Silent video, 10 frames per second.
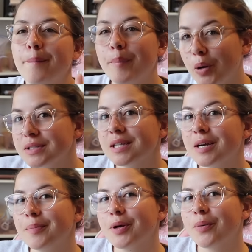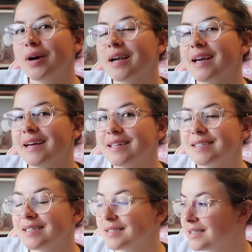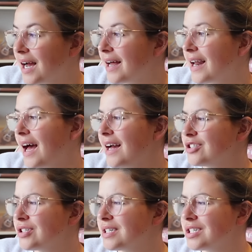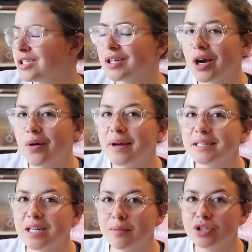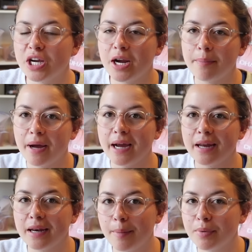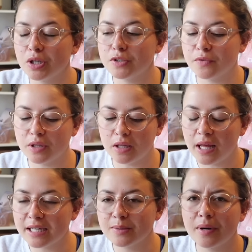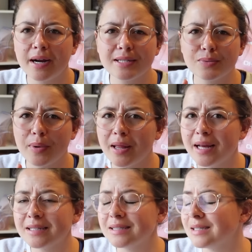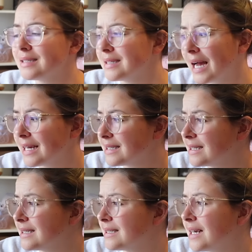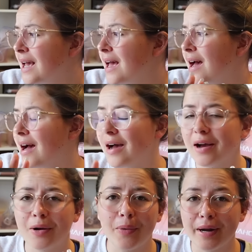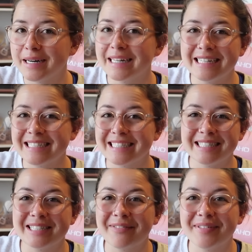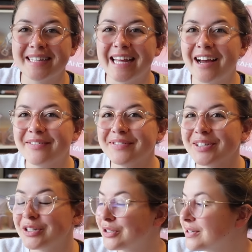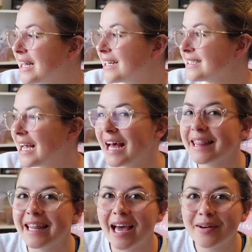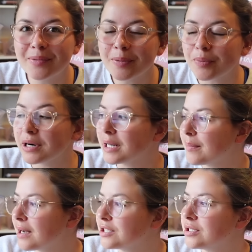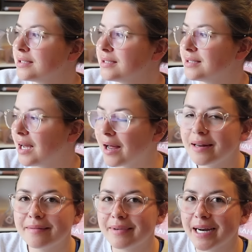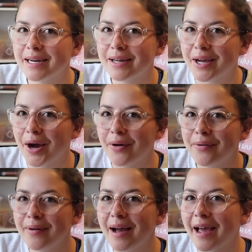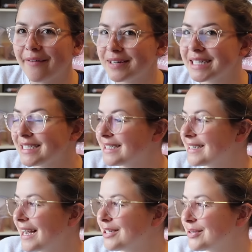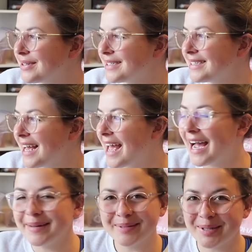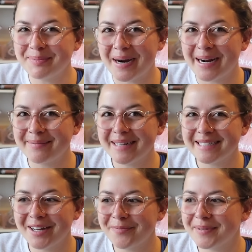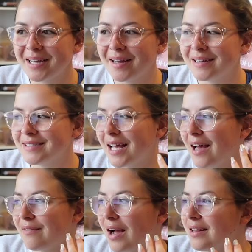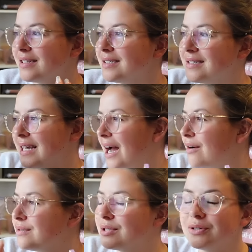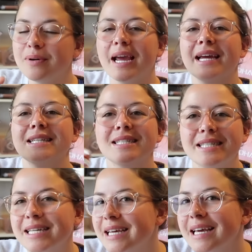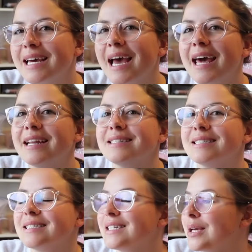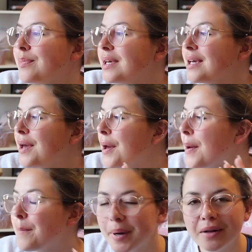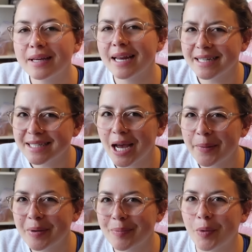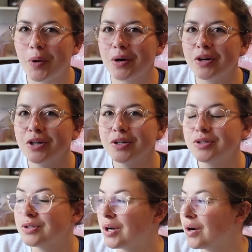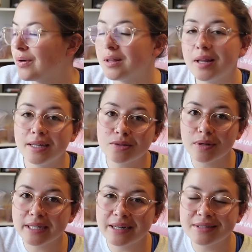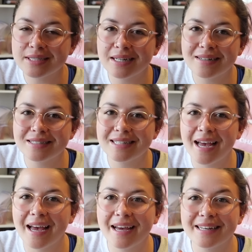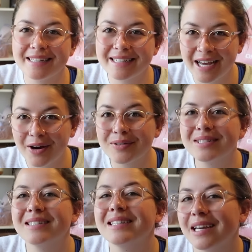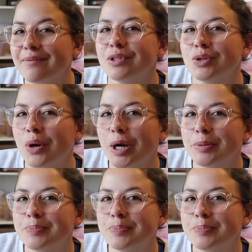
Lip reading: Most of the computer work is done. I just need to go and double check my numbers for the glassware as well as the sizes, quantities and stuff like that for the crew necks, and then we're pretty much done and ready to go. Everything's scheduled. I'm so proud of myself because I've gotten this down to a T and it doesn't take me barely any time anymore. So let's run downstairs and count the inventory.